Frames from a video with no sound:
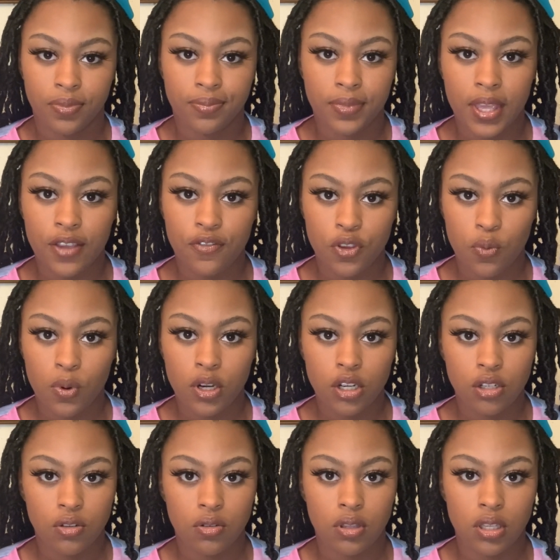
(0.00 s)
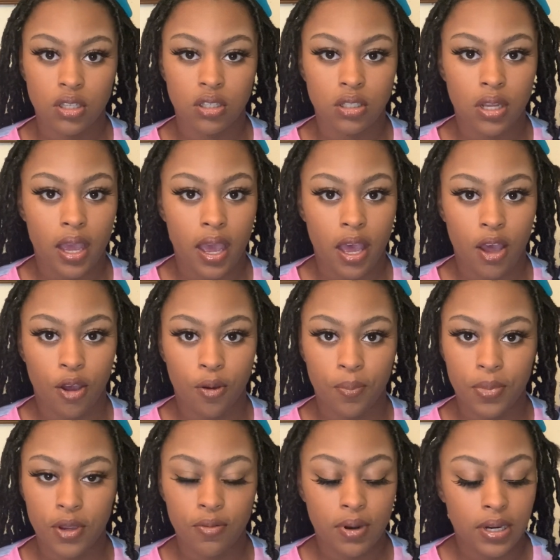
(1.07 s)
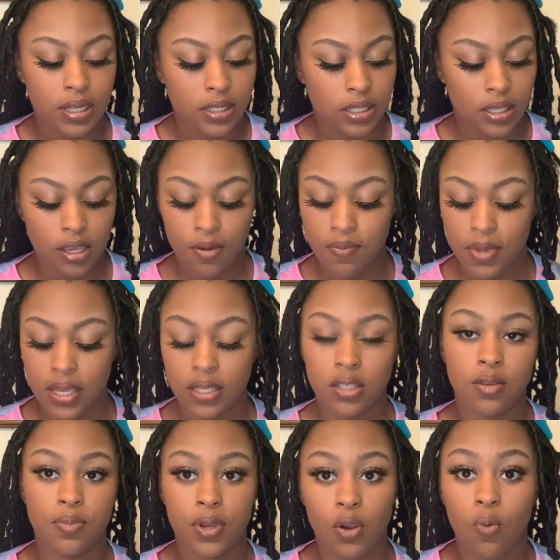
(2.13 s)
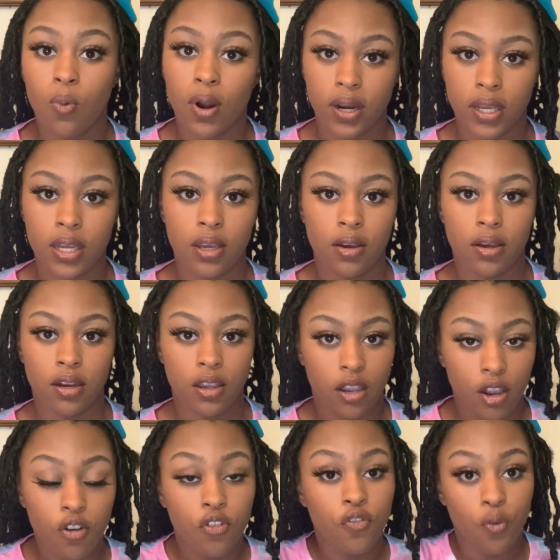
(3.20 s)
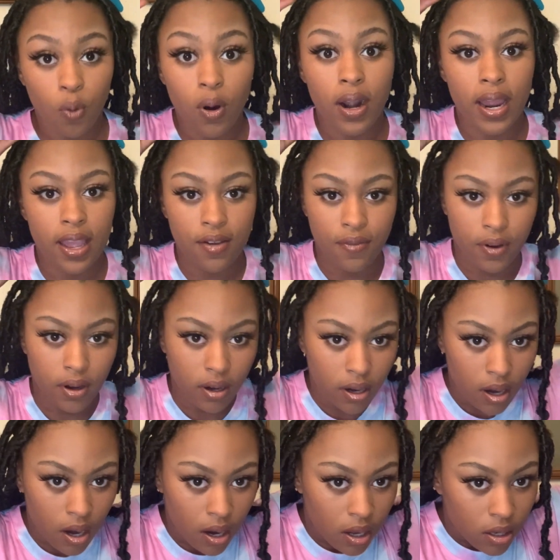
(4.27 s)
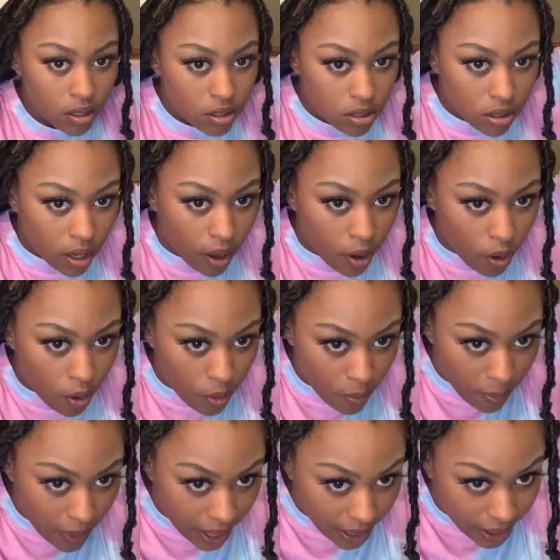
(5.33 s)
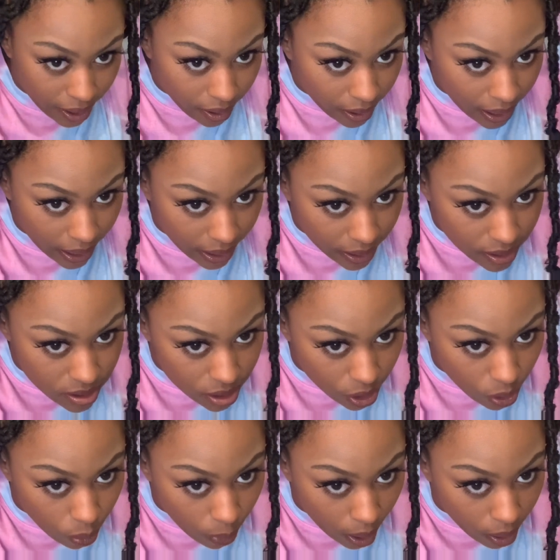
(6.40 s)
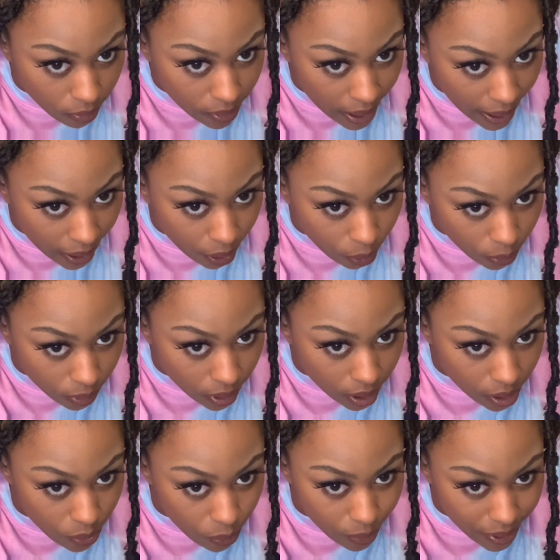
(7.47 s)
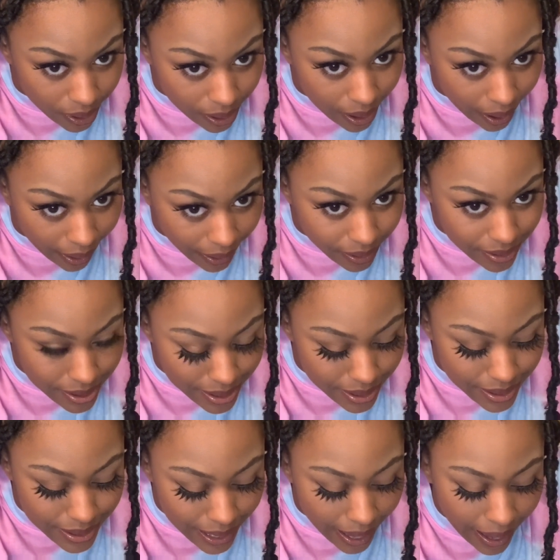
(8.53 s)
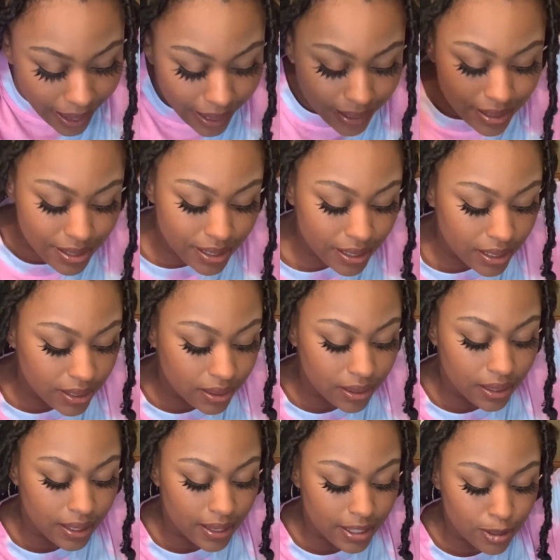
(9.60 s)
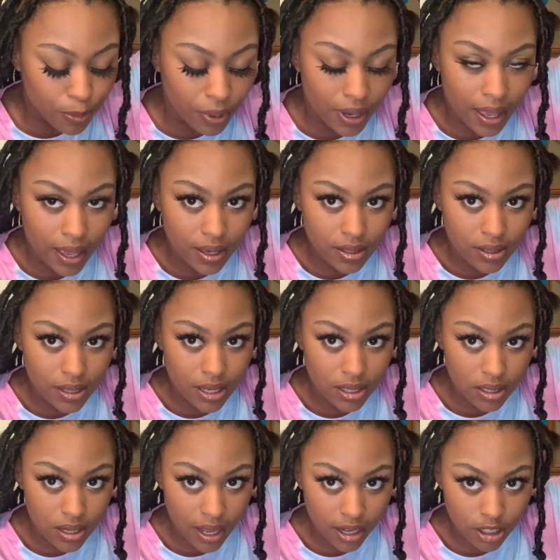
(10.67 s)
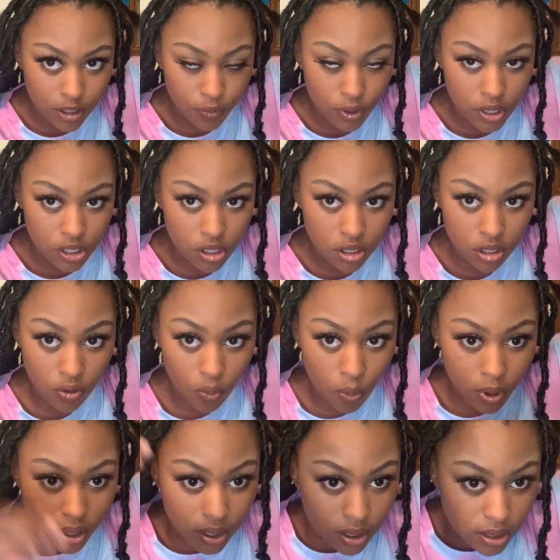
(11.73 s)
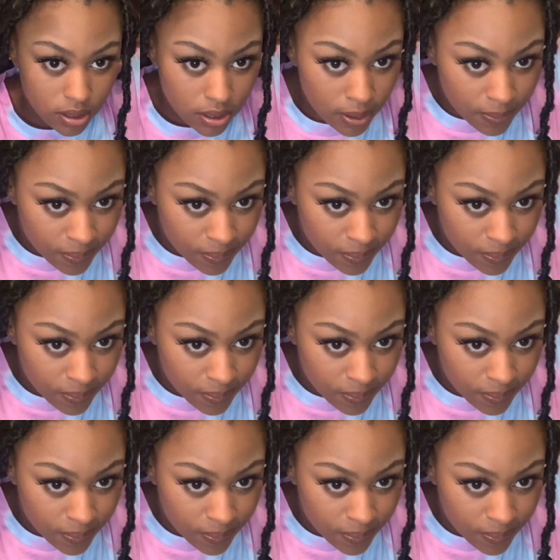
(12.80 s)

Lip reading: if you want to do this style, be ready to commit to be working on it forever. So my hair has grown out and whatnot since I did these plaits. It's not as fresh as it was.